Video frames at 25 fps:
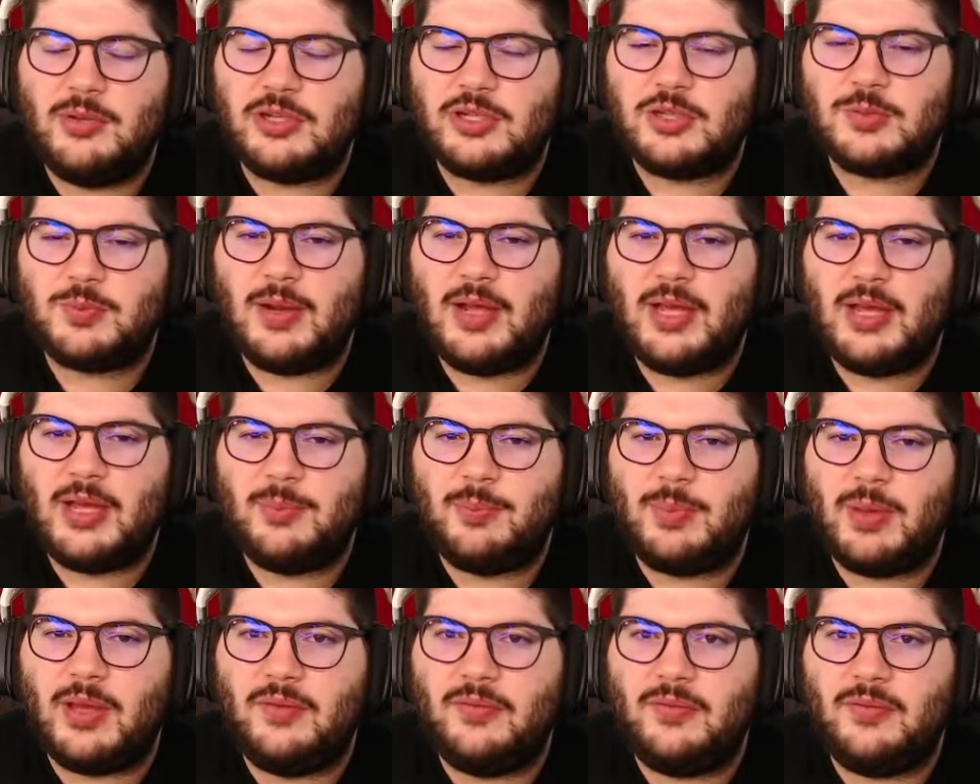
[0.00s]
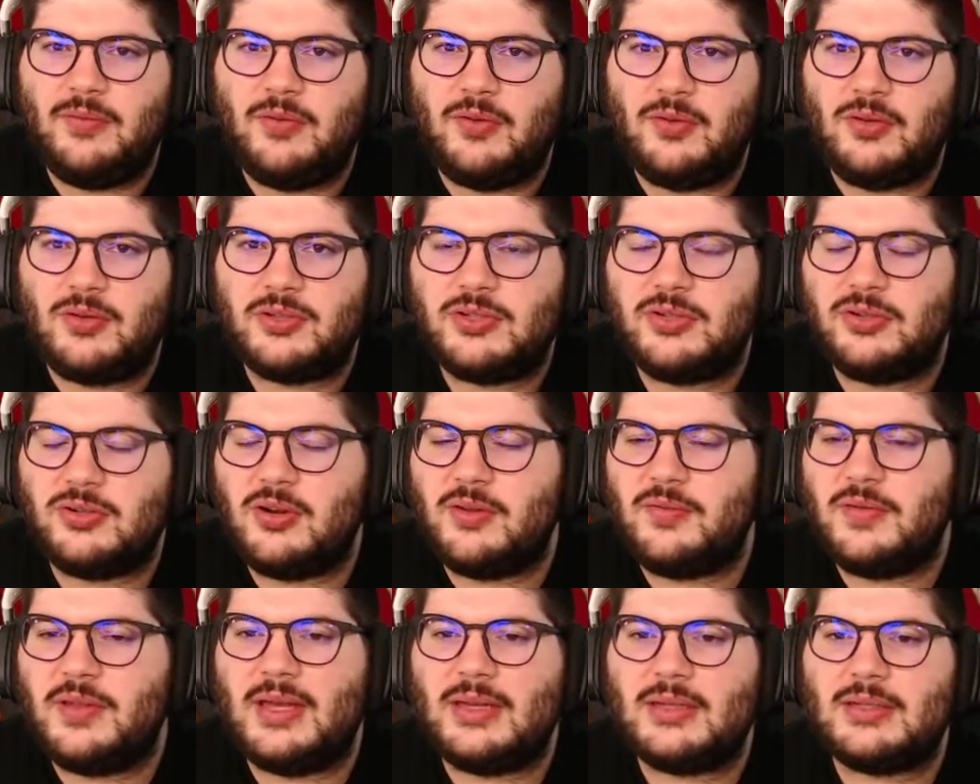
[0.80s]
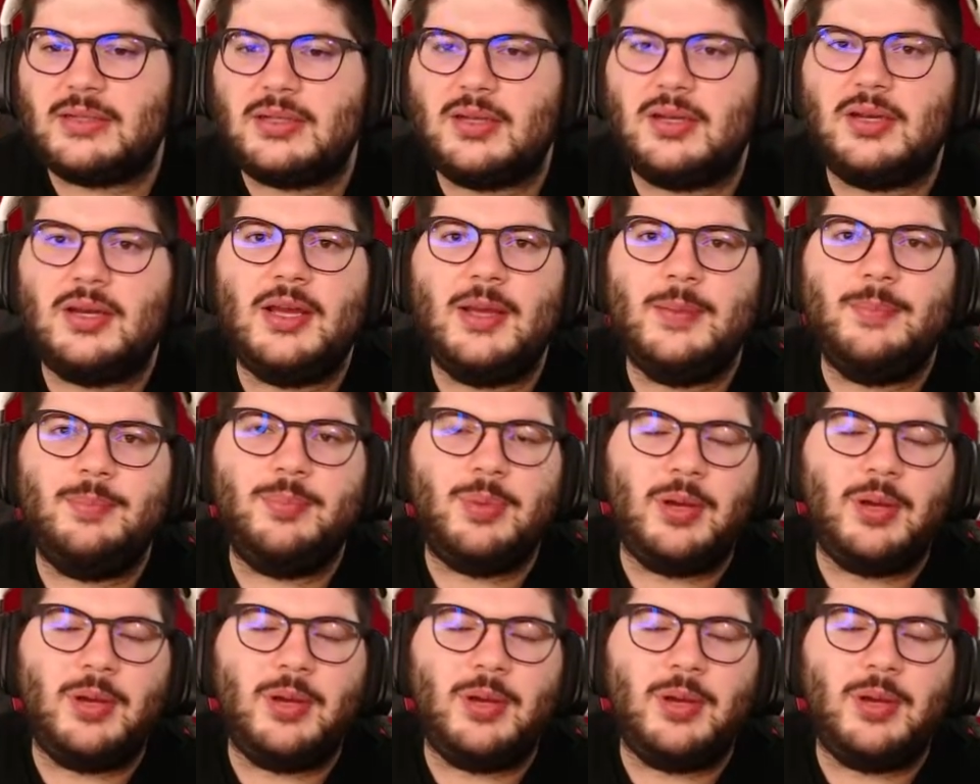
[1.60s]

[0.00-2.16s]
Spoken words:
just playing Ben Foster over that time.